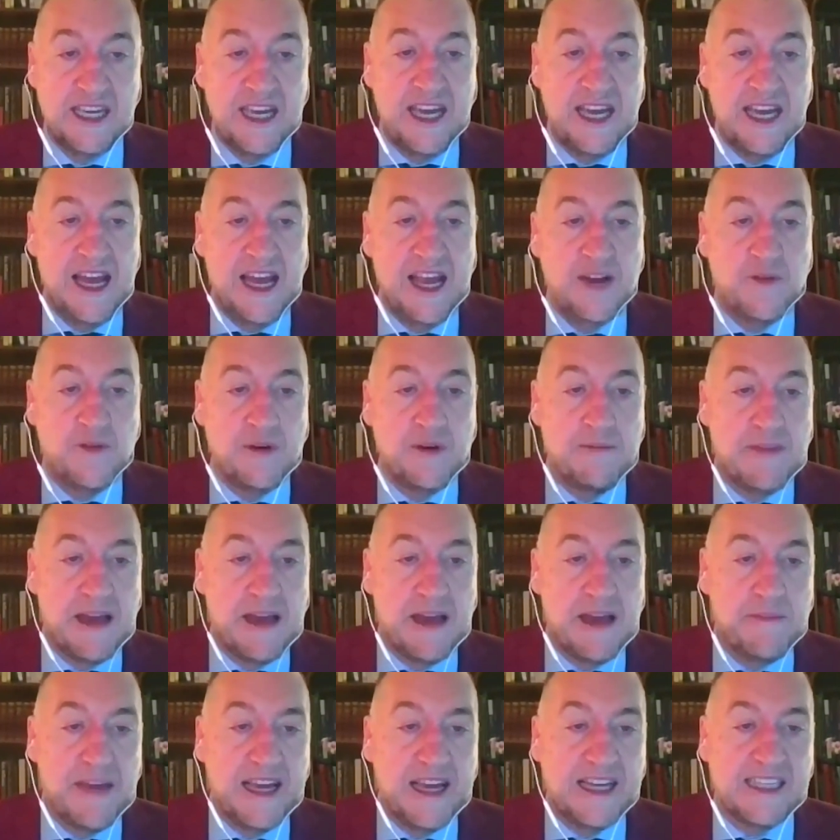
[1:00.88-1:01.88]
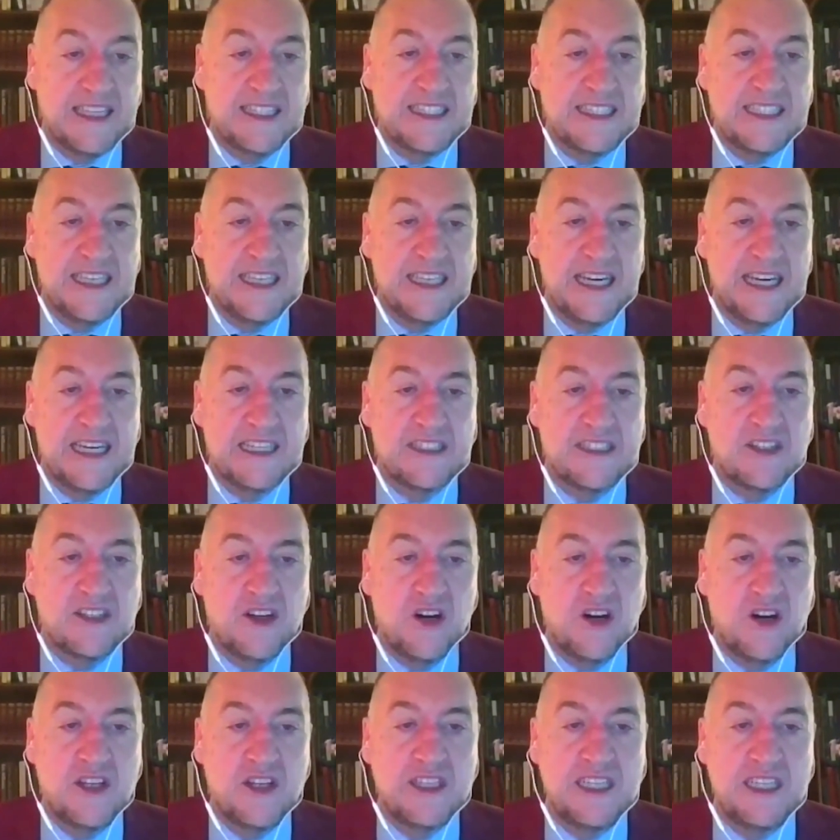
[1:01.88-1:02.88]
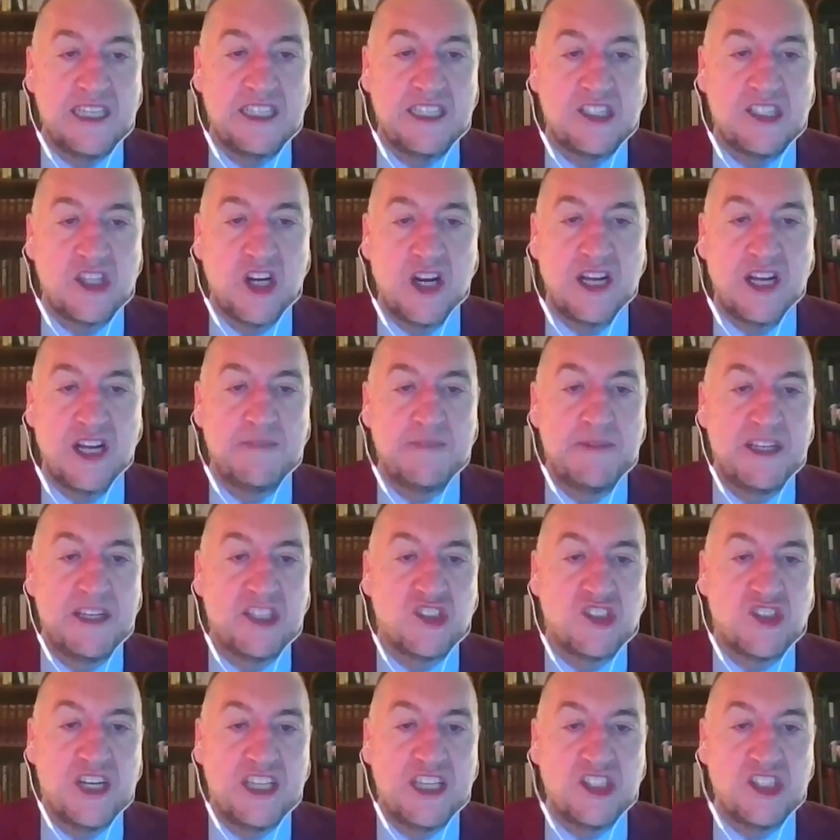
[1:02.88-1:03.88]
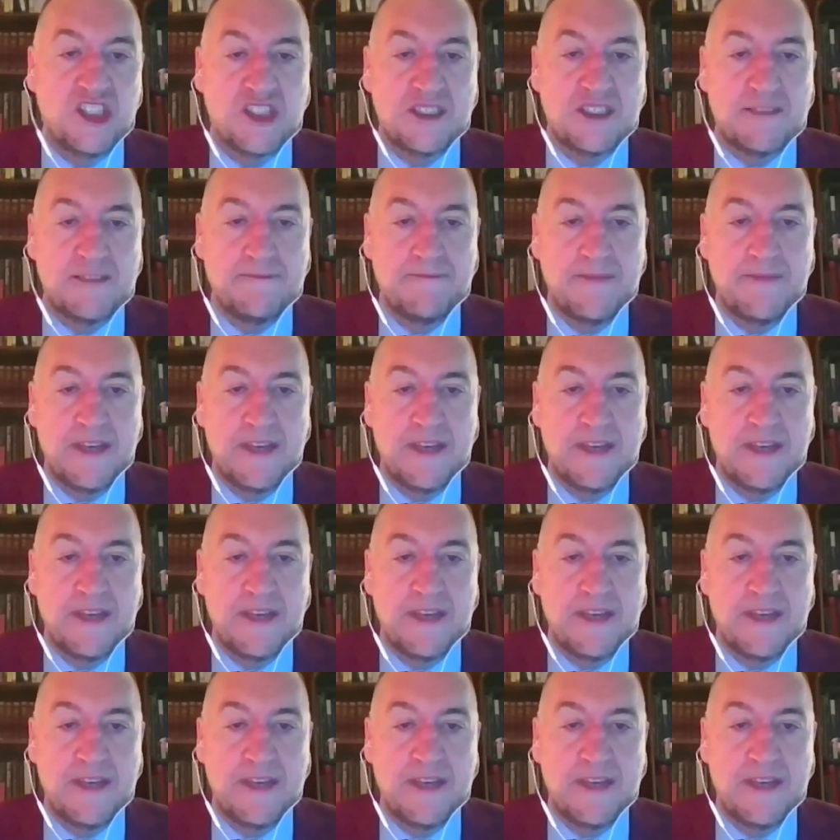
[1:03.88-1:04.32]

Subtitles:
and we may make a start on internal administration